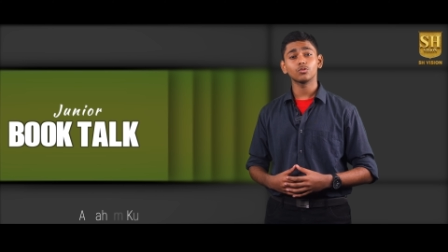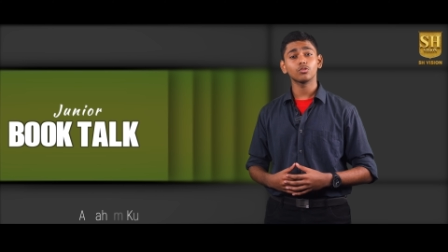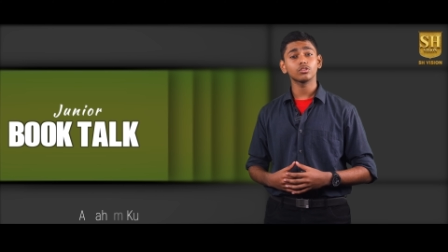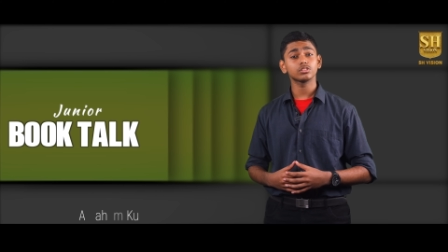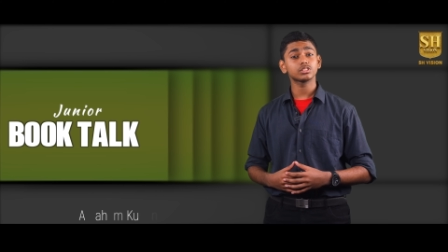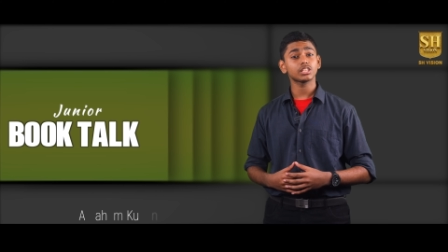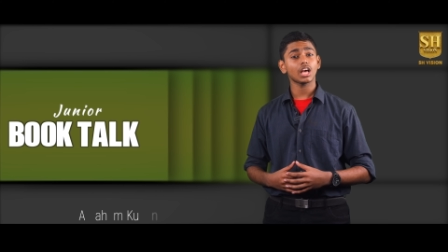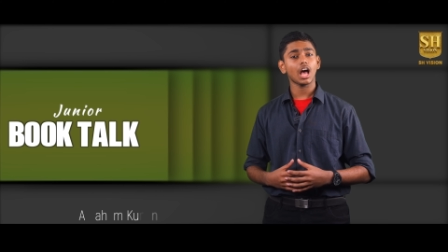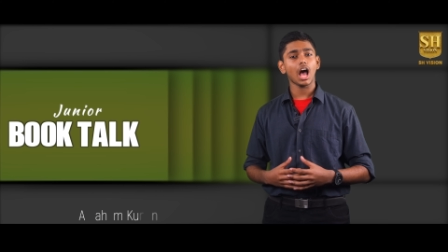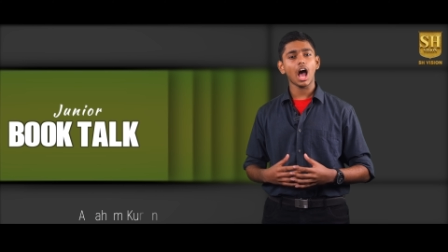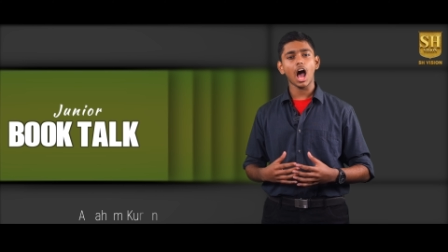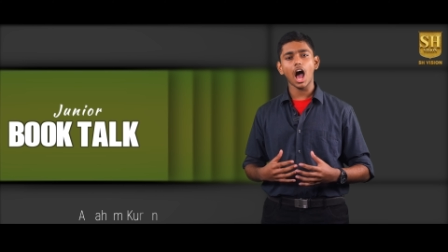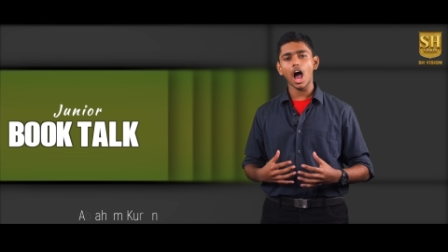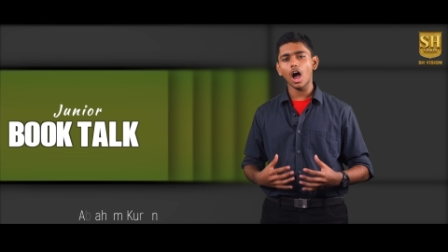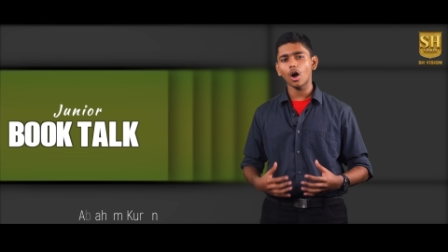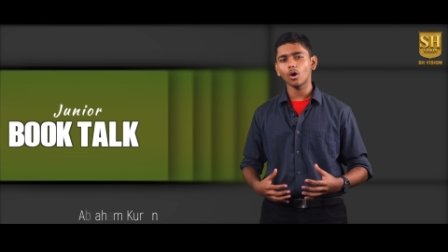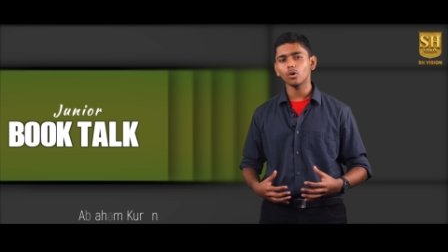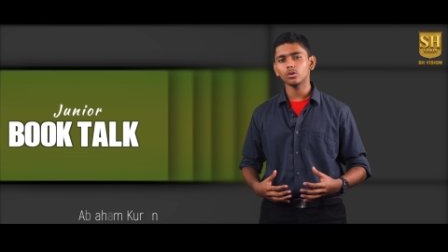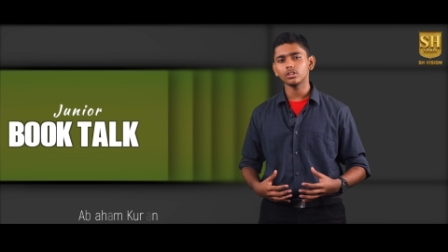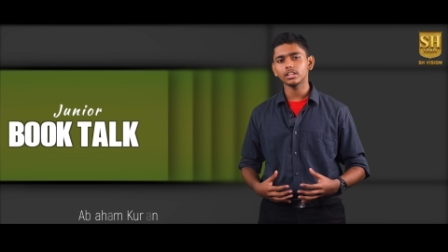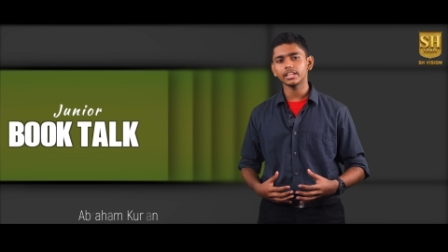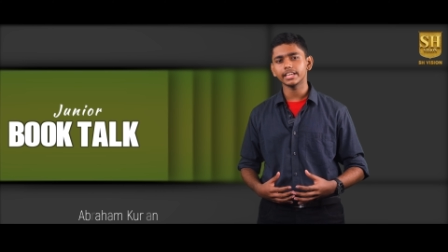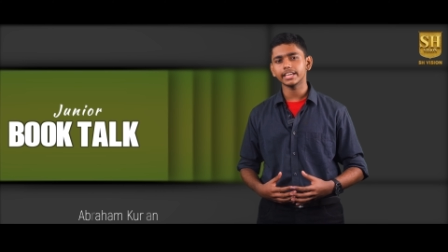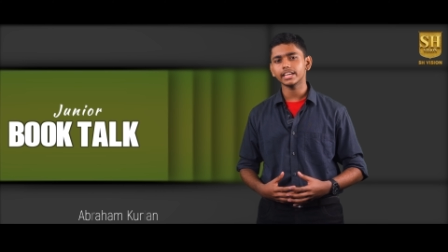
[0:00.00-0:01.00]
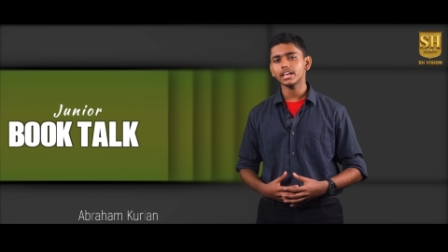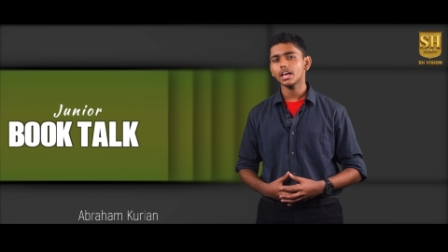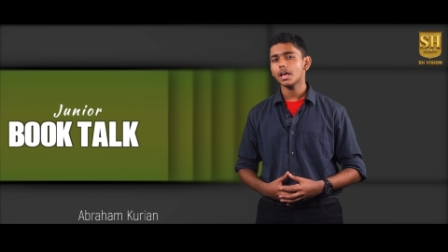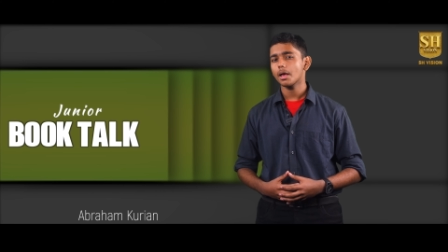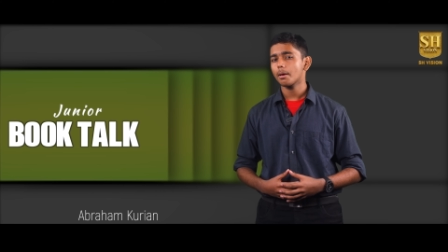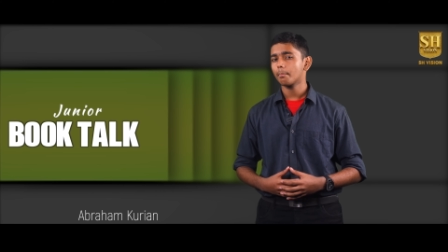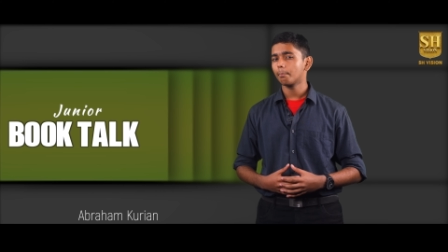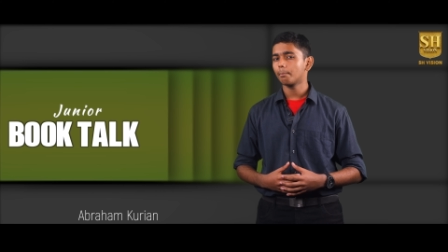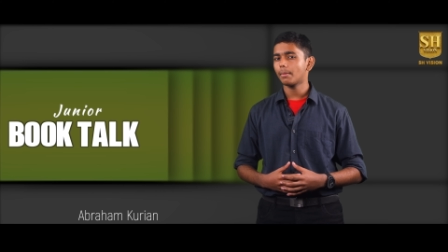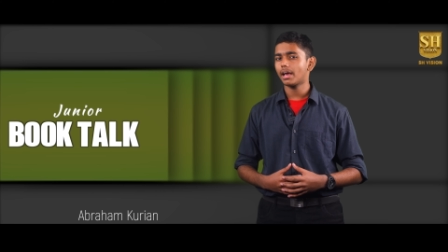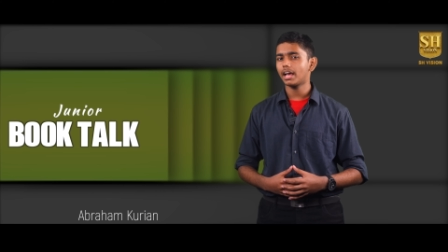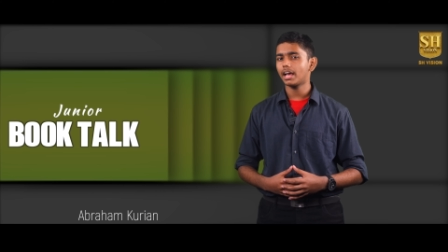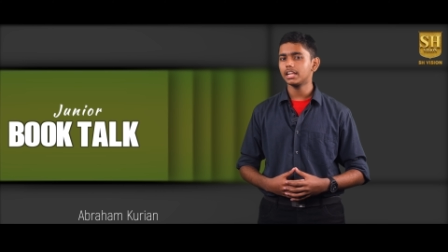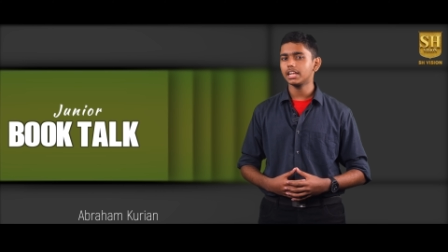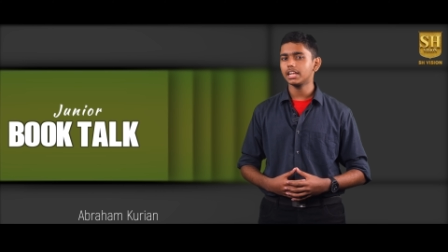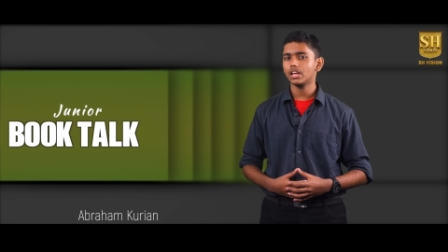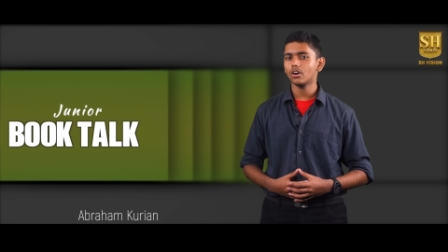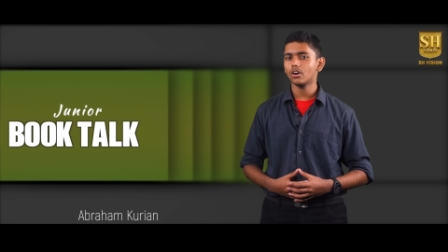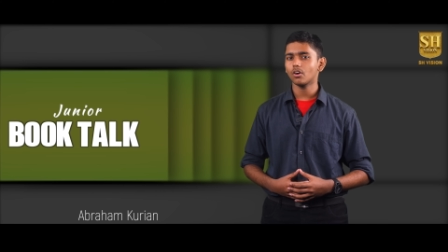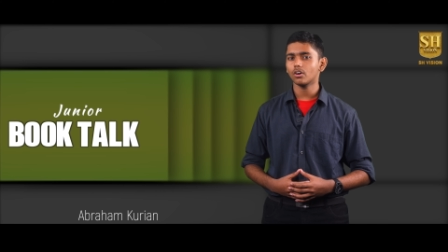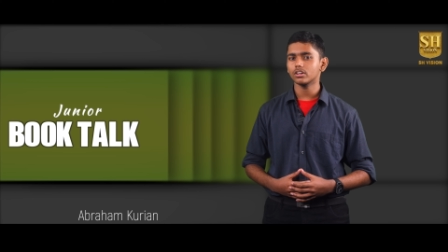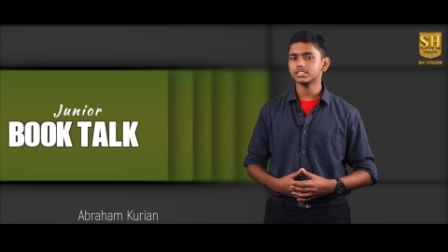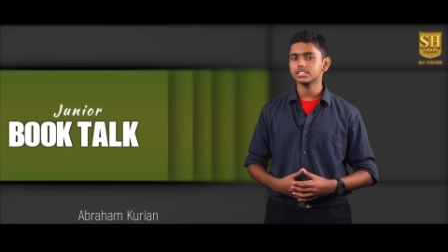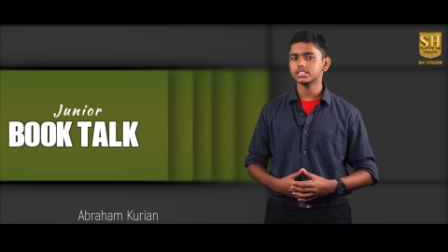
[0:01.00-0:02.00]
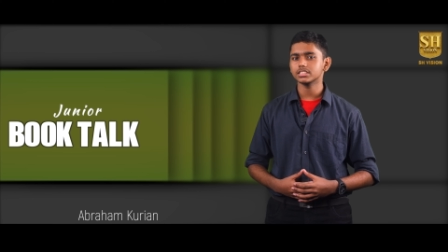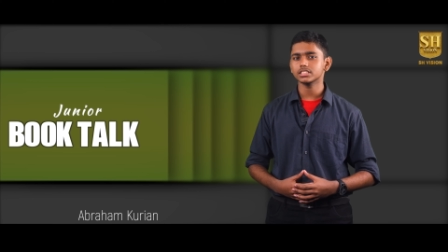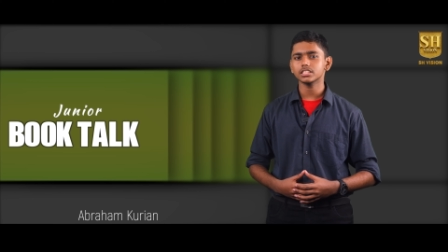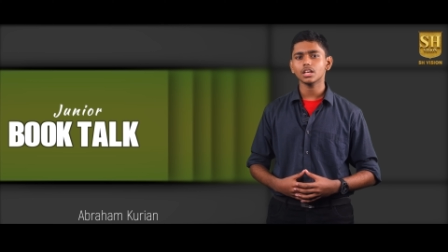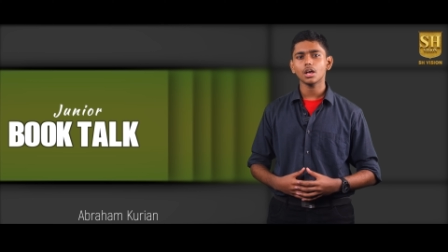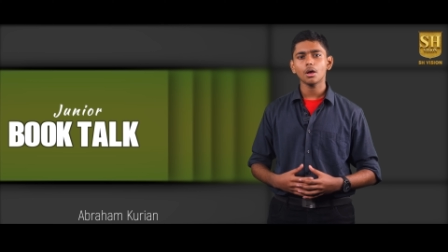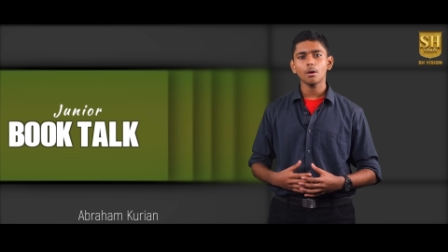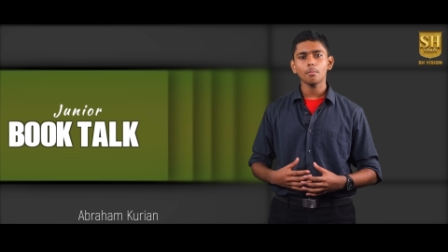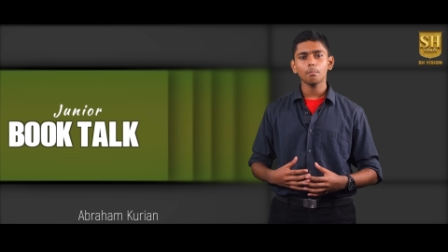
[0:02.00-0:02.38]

wolves howling, Malay horses